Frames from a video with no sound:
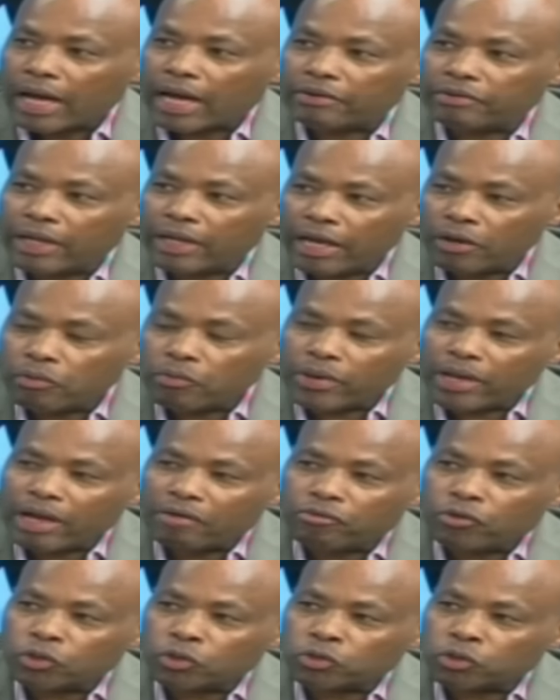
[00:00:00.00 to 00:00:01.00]
and then we
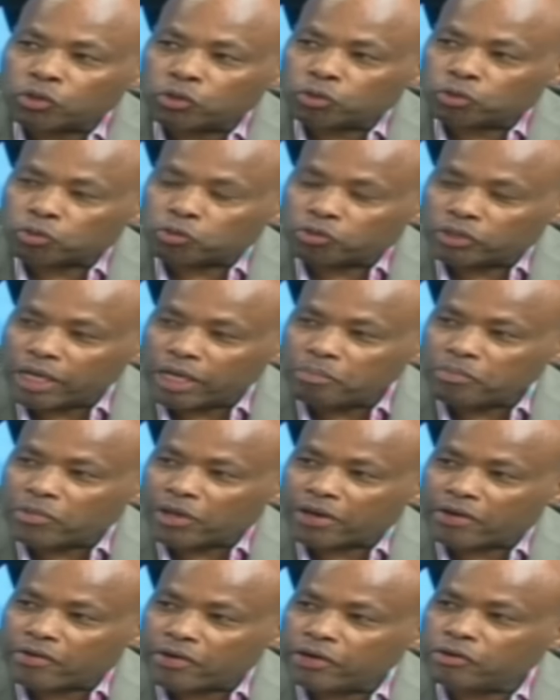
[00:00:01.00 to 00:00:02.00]
have got also to tame
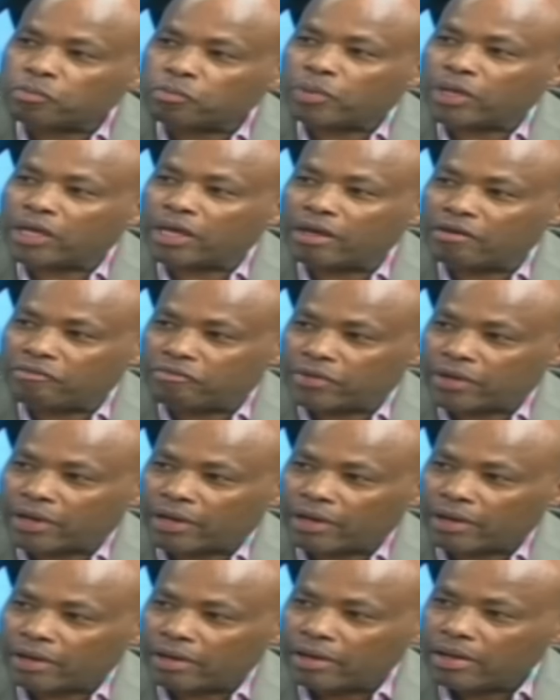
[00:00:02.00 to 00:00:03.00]
the greed
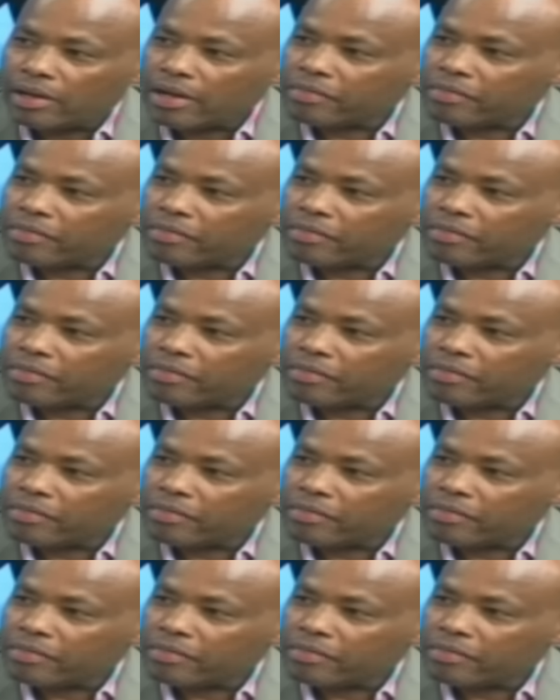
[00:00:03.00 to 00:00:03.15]
behavior.